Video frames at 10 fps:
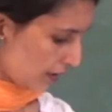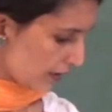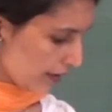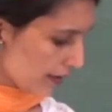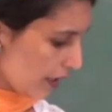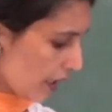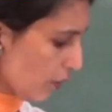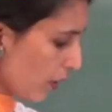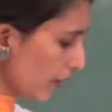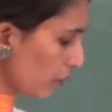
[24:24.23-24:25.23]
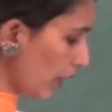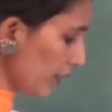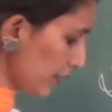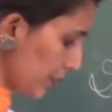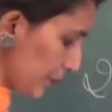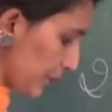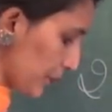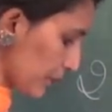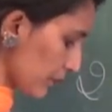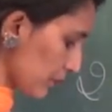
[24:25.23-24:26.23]
The third one was
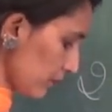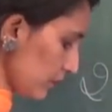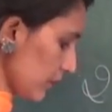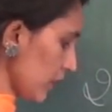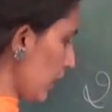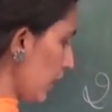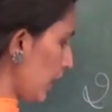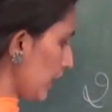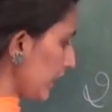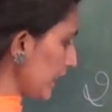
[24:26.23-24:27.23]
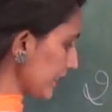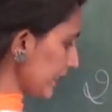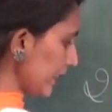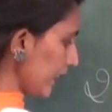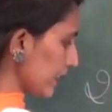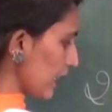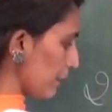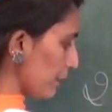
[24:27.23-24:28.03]
East India